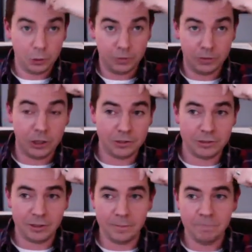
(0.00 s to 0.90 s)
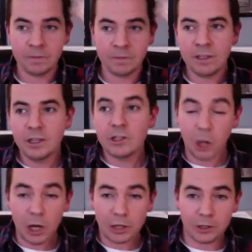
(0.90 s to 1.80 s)
of the haunt's
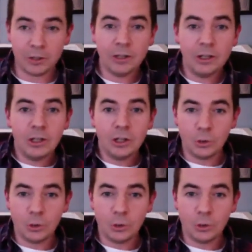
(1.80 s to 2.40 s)
daughter, who